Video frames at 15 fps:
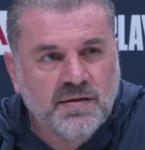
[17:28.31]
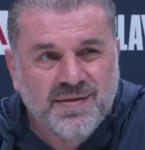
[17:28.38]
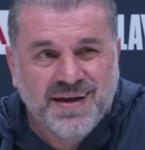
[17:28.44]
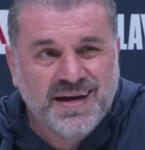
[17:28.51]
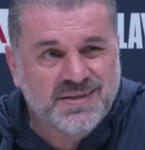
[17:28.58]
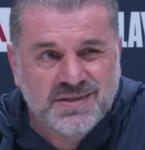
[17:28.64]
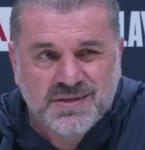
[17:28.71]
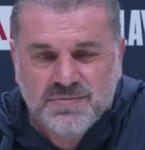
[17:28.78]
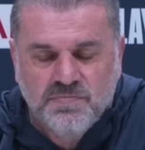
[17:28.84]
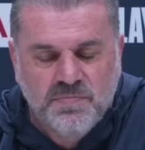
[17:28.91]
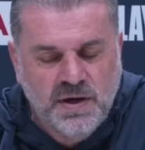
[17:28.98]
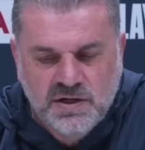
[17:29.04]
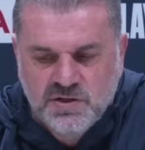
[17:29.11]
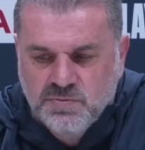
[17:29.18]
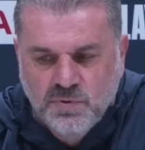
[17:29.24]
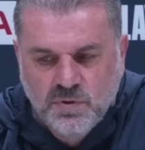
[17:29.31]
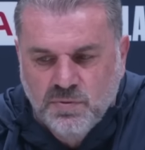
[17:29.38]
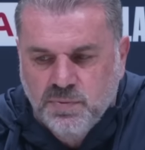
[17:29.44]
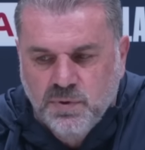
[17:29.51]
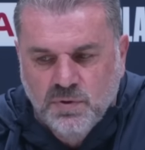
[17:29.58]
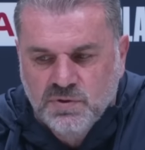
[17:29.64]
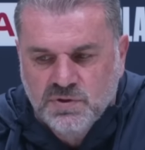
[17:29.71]
That's much more
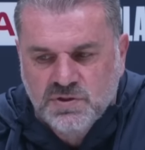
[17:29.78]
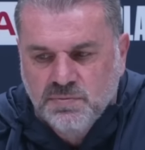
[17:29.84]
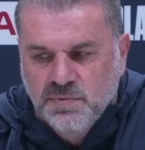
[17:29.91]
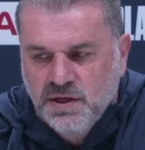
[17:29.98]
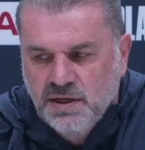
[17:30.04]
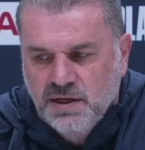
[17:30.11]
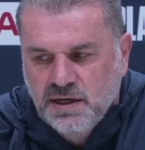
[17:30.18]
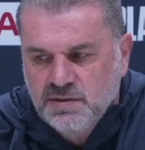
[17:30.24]
important to me.